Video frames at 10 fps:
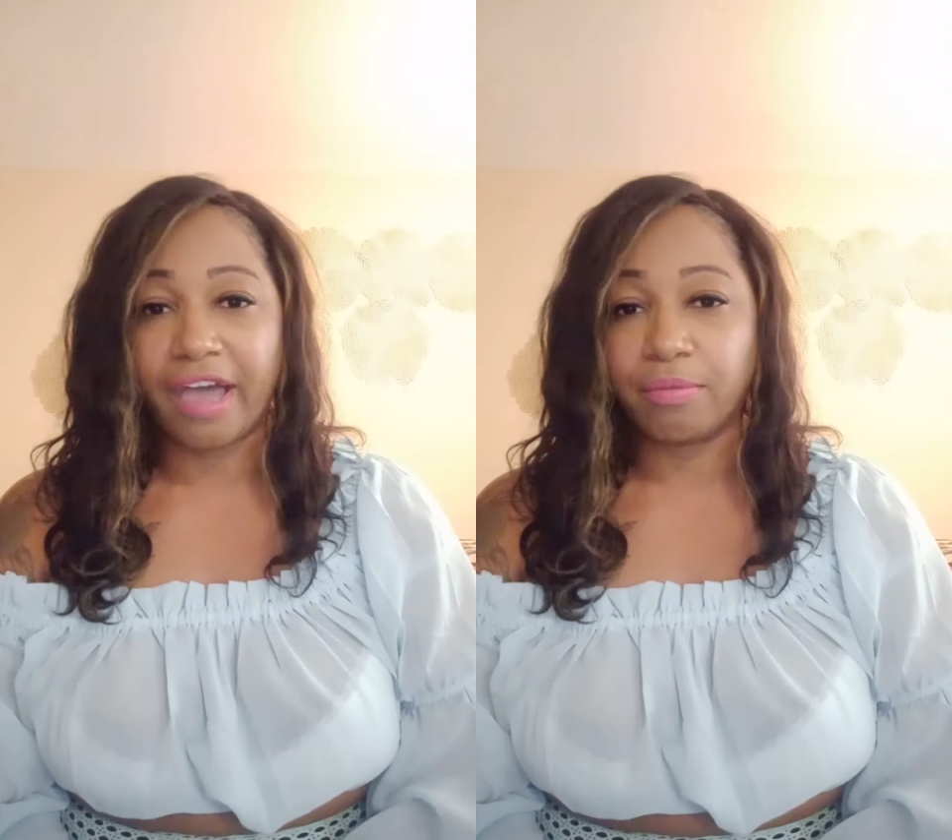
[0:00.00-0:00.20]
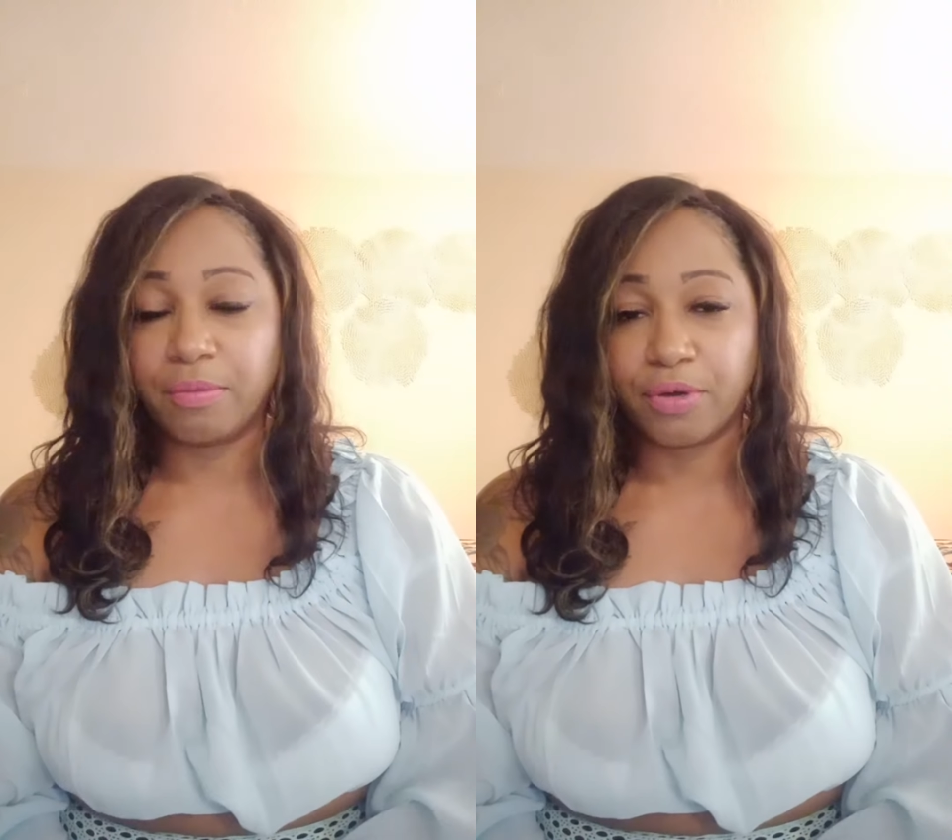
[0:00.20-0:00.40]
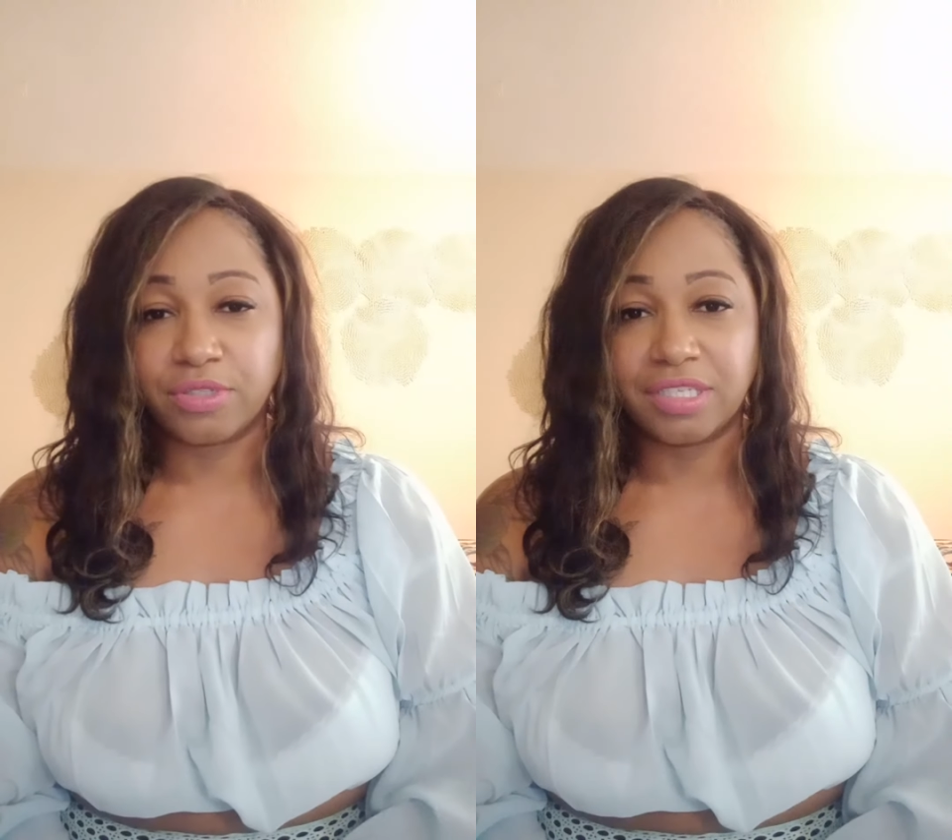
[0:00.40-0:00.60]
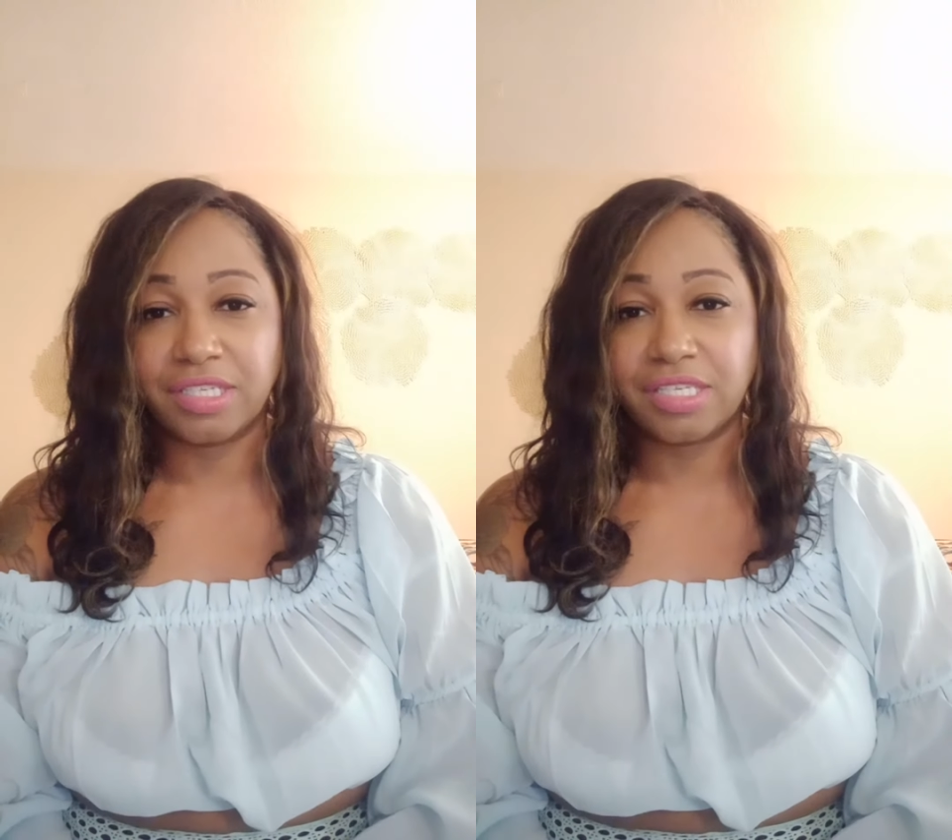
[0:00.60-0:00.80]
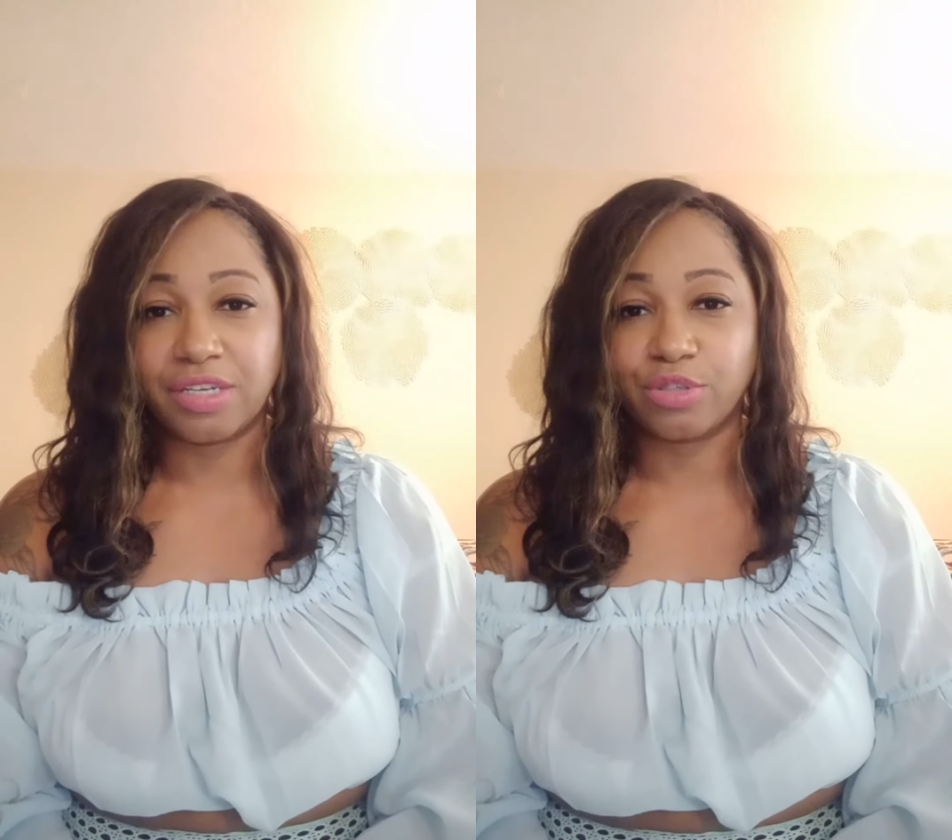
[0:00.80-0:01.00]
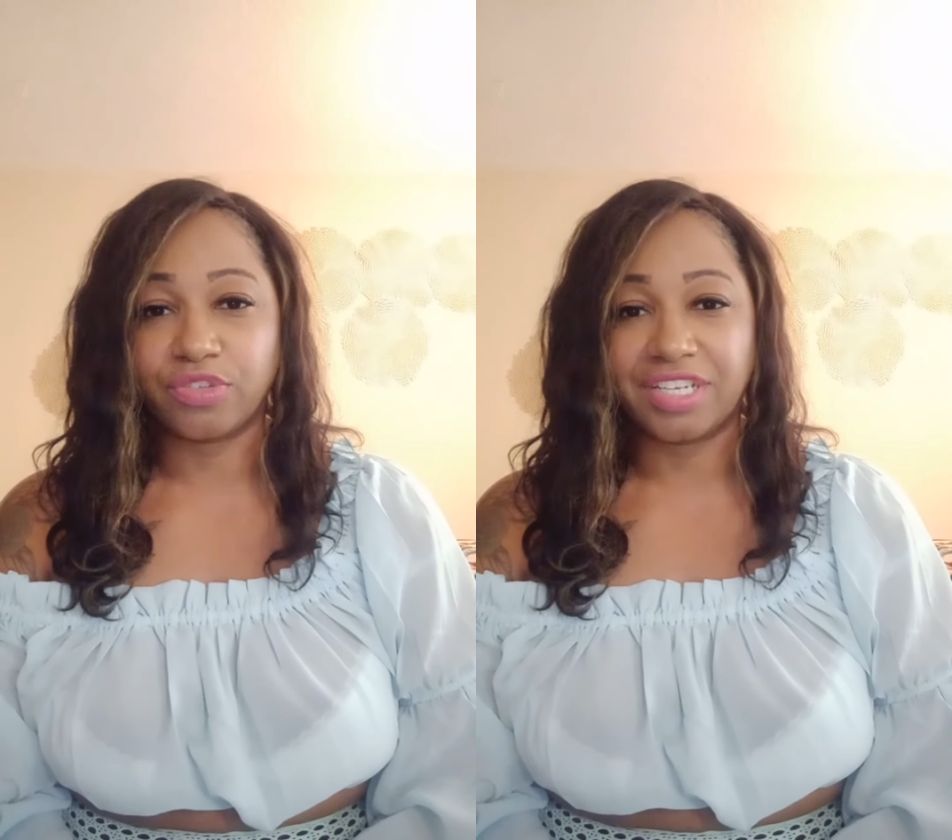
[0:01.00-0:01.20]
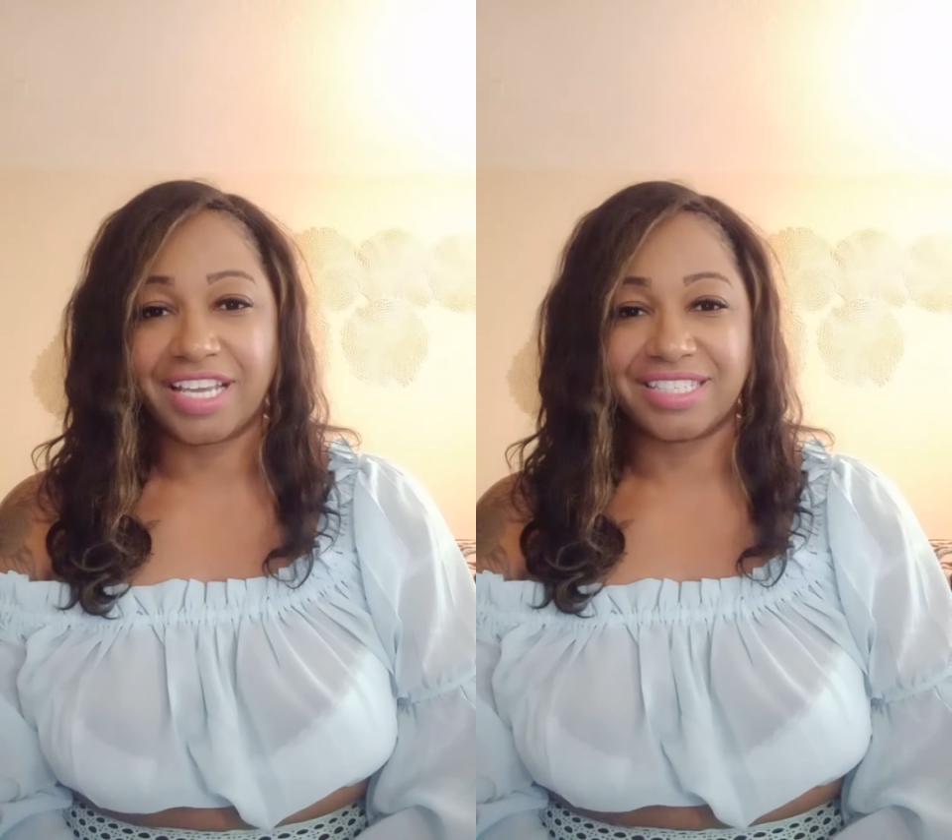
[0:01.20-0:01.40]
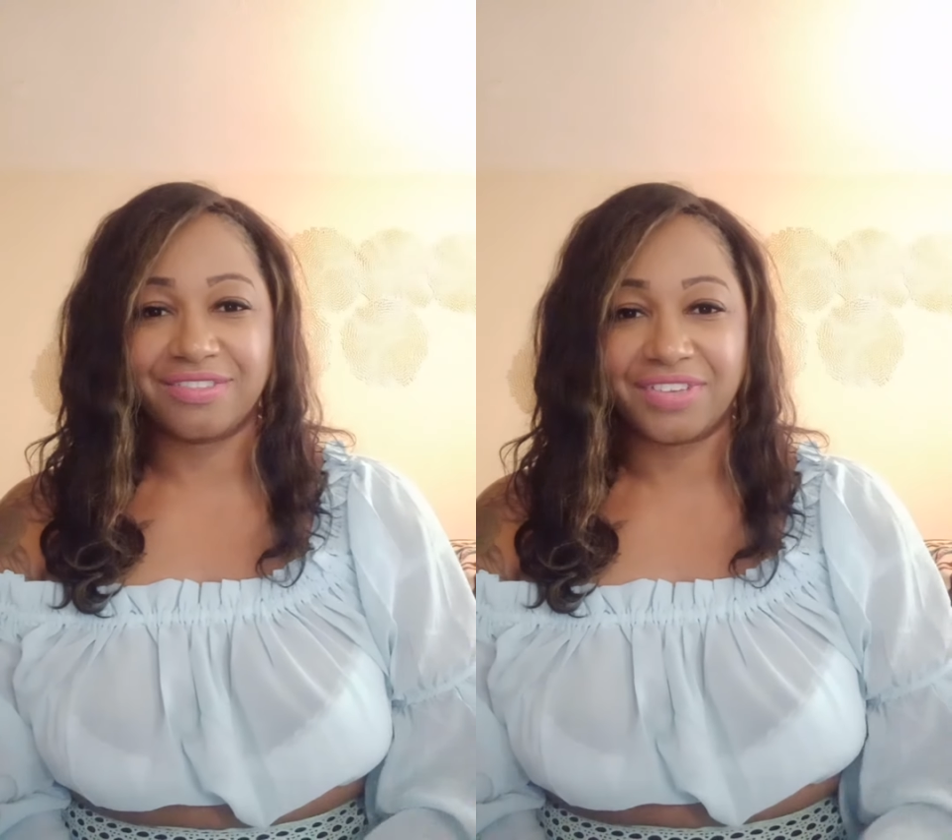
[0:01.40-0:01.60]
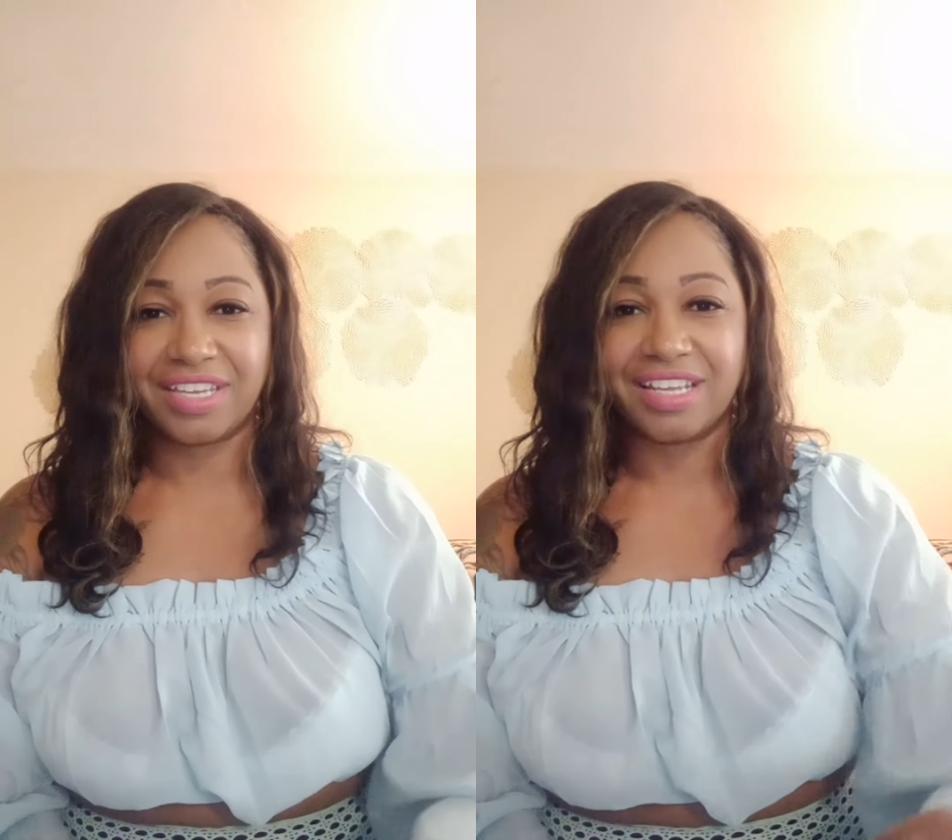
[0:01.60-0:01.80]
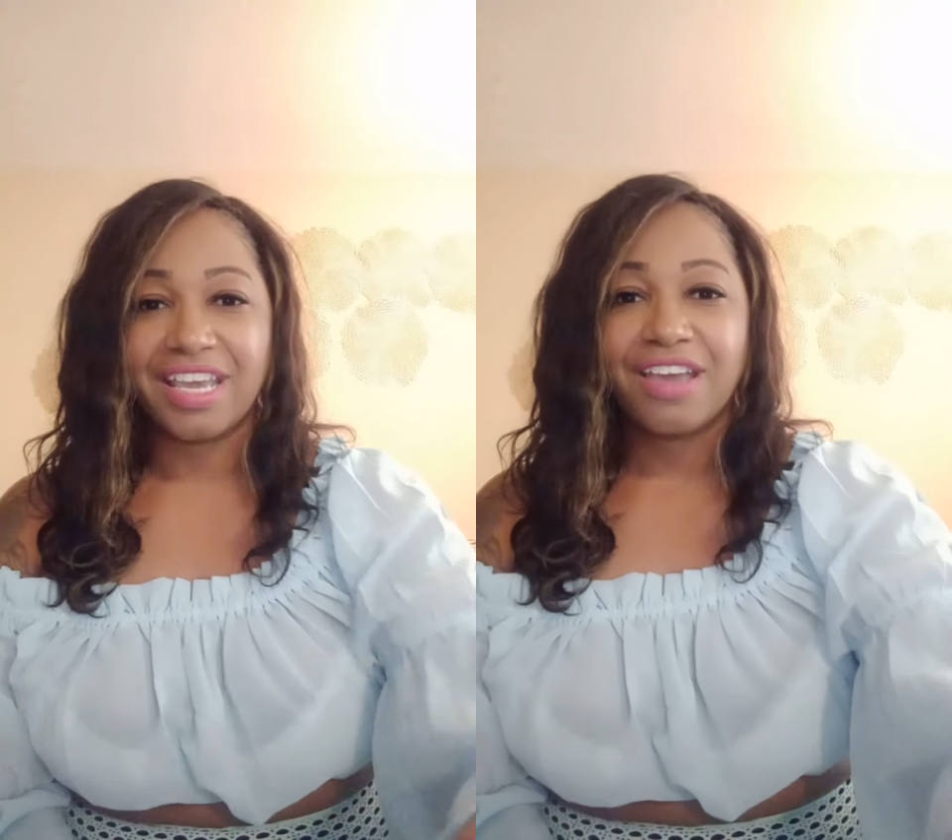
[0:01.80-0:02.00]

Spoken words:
I'll be posting details for the next event